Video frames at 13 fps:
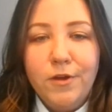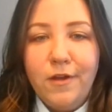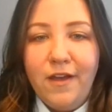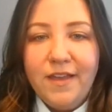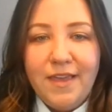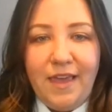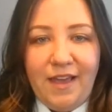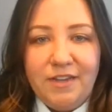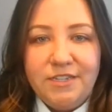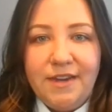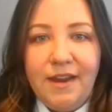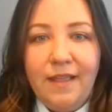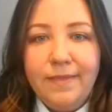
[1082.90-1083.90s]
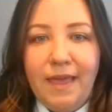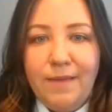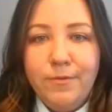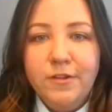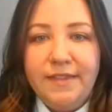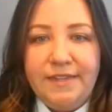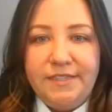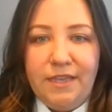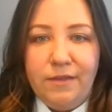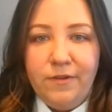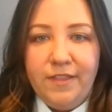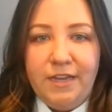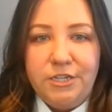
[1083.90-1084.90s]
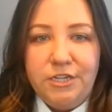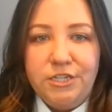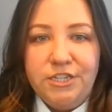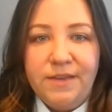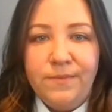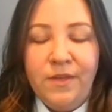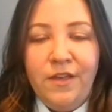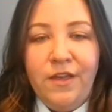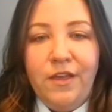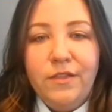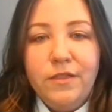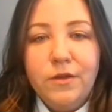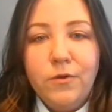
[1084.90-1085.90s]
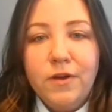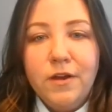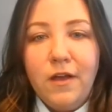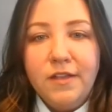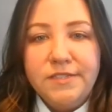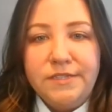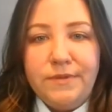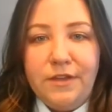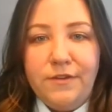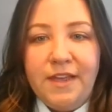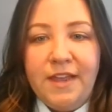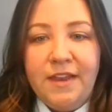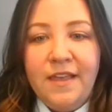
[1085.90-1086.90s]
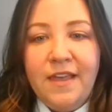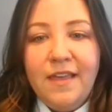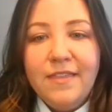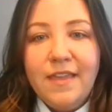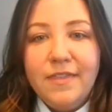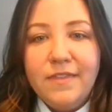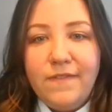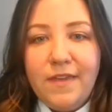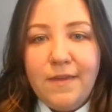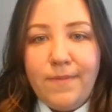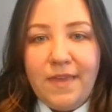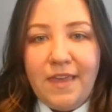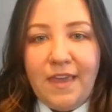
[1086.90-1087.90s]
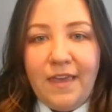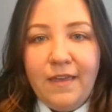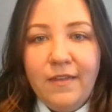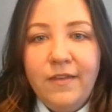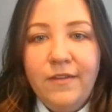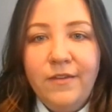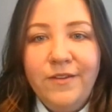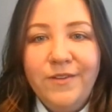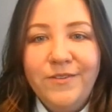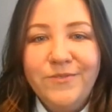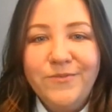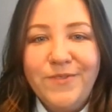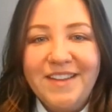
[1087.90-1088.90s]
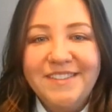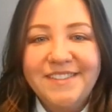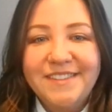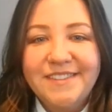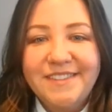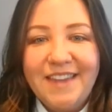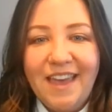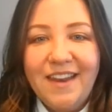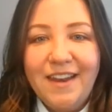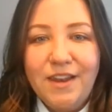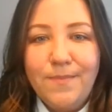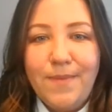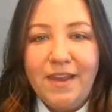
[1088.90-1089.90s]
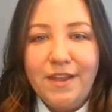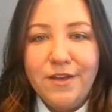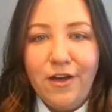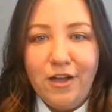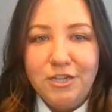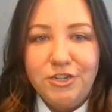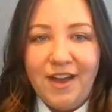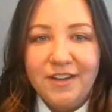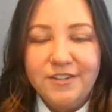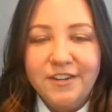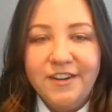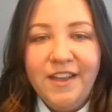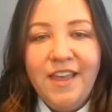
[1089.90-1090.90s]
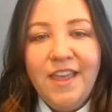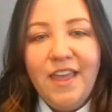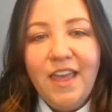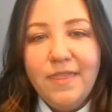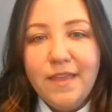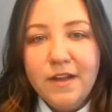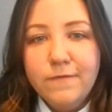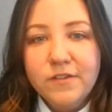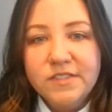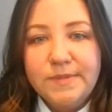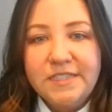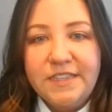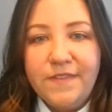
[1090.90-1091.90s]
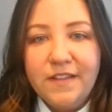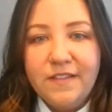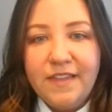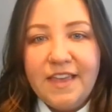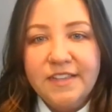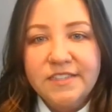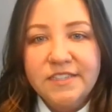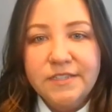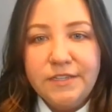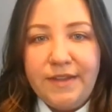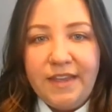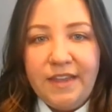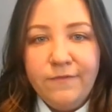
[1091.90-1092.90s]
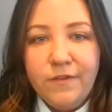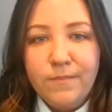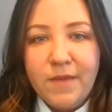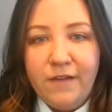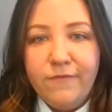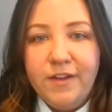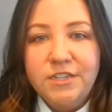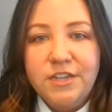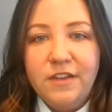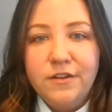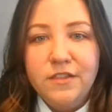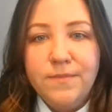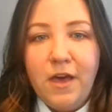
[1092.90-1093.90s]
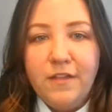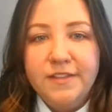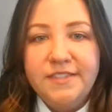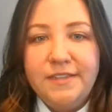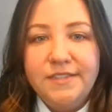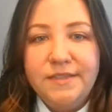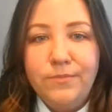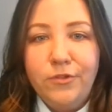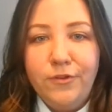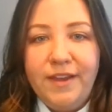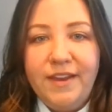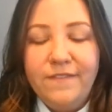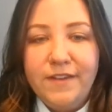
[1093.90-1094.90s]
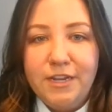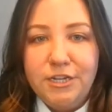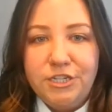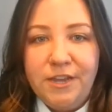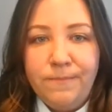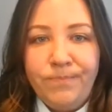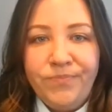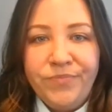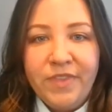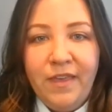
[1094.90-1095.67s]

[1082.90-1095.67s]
were not engaged in a labor leasing relationship. The court also noted that the VP was instead an independent contractor and therefore specifically excluded from coverage under the policy's employee definition.